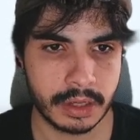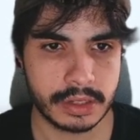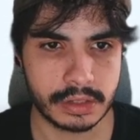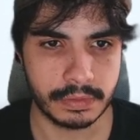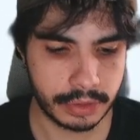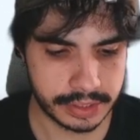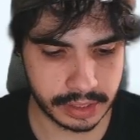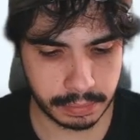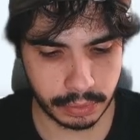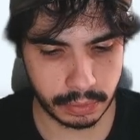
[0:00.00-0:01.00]
So for
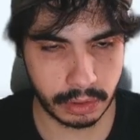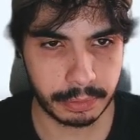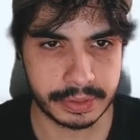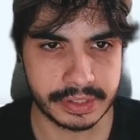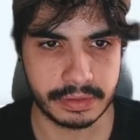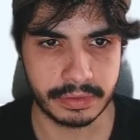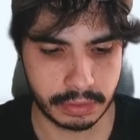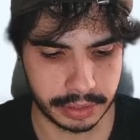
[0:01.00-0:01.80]
example, OpenCV will be